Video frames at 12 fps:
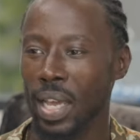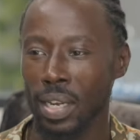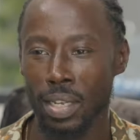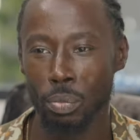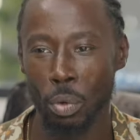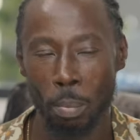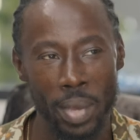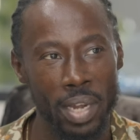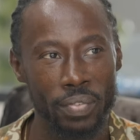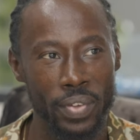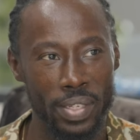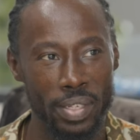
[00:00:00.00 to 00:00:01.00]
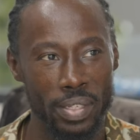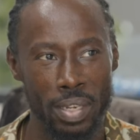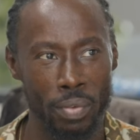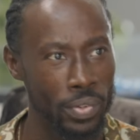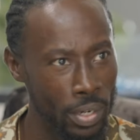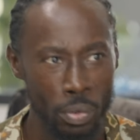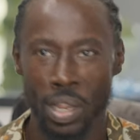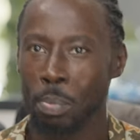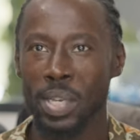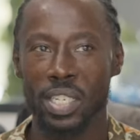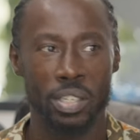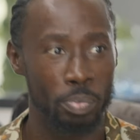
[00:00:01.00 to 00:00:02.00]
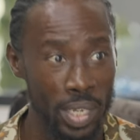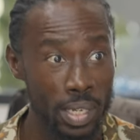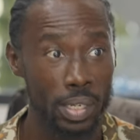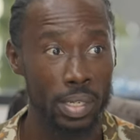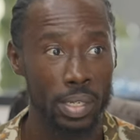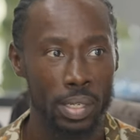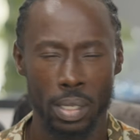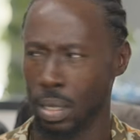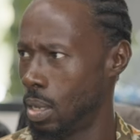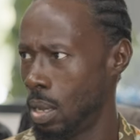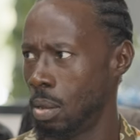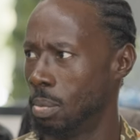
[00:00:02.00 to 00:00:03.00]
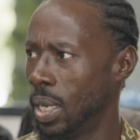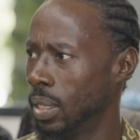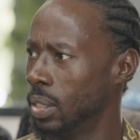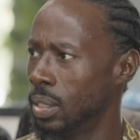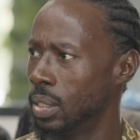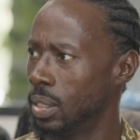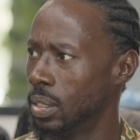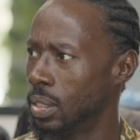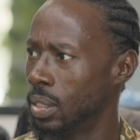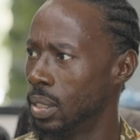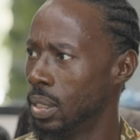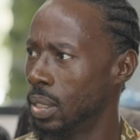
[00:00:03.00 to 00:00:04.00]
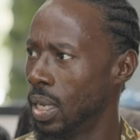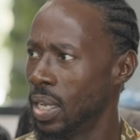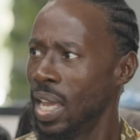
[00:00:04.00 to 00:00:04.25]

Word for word: and it will manifest itself. And don't let me speak it. Oh my goodness. Okay. Like,